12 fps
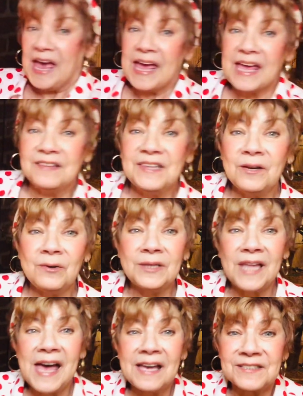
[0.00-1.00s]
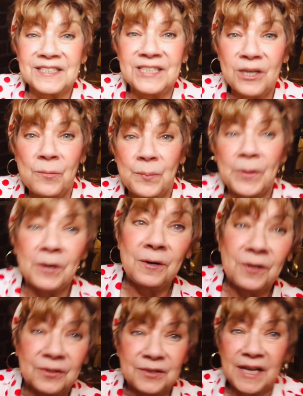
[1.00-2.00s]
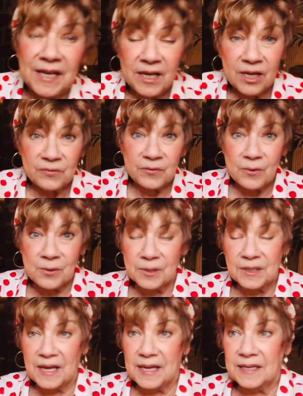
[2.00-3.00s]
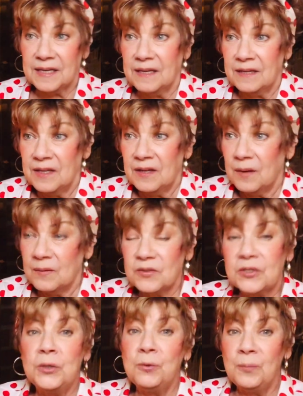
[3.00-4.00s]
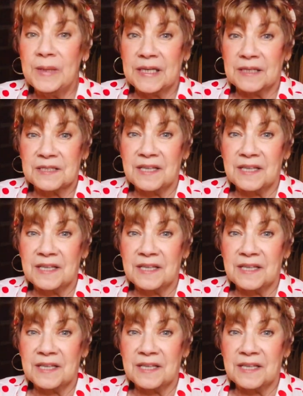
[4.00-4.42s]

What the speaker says: And they'll burn for like 2 minutes.